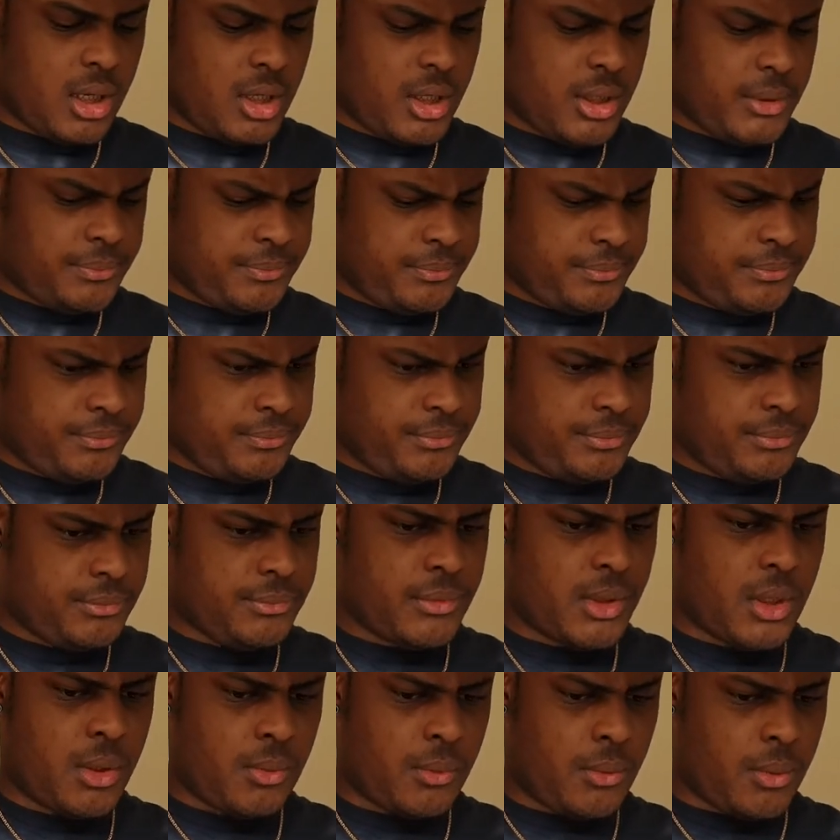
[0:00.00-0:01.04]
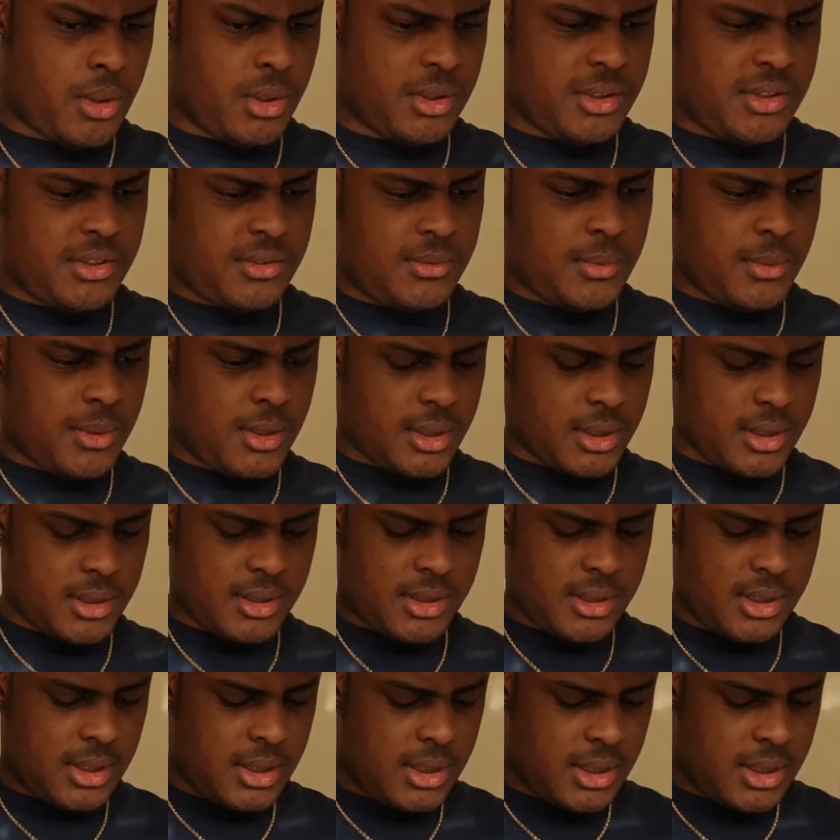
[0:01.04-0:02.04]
what is what.